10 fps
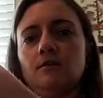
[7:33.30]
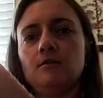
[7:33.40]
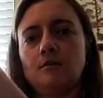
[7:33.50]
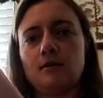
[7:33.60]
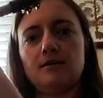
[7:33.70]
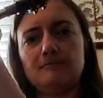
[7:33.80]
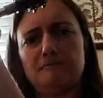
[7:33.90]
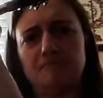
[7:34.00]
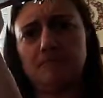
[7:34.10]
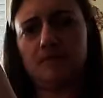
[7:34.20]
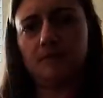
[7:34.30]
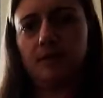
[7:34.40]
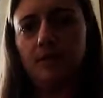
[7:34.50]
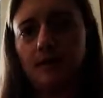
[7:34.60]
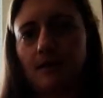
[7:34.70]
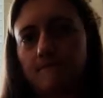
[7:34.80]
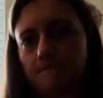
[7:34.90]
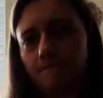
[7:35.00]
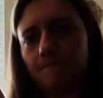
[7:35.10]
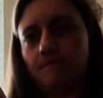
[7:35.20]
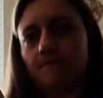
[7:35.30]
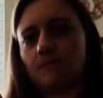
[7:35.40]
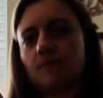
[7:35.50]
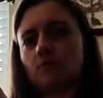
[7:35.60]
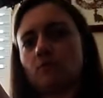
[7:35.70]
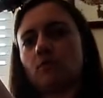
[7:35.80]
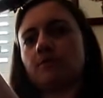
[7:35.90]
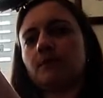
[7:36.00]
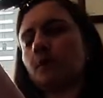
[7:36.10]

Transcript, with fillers: right? see that? Cool.